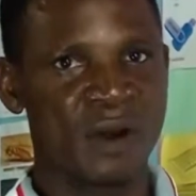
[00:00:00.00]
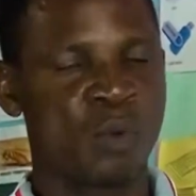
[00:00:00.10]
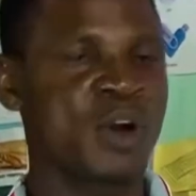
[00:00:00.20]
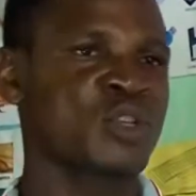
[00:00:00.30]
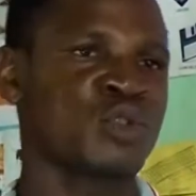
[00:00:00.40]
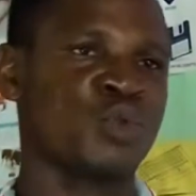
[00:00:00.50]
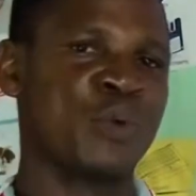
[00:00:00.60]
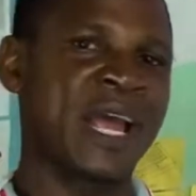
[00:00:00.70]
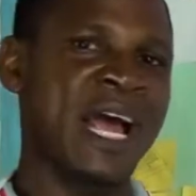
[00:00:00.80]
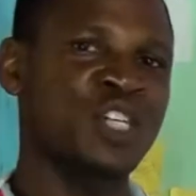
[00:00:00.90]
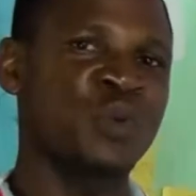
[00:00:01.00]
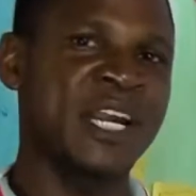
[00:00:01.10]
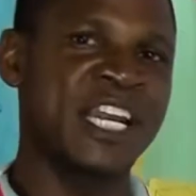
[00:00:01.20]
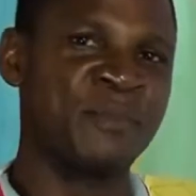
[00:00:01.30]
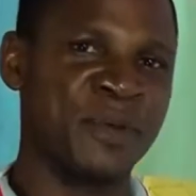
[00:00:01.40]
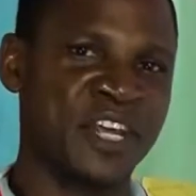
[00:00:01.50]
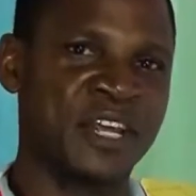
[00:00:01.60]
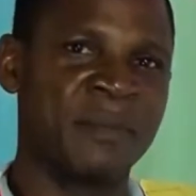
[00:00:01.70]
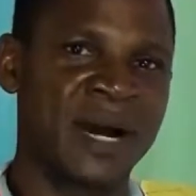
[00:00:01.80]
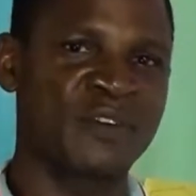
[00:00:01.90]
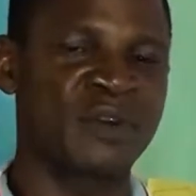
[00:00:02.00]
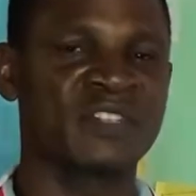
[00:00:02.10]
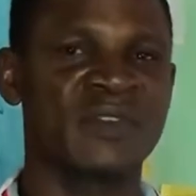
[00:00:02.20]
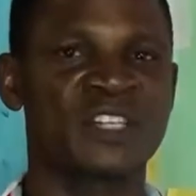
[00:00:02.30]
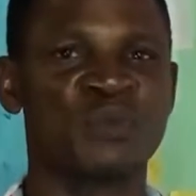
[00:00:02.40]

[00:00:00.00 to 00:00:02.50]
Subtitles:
What do we actually mean by transverse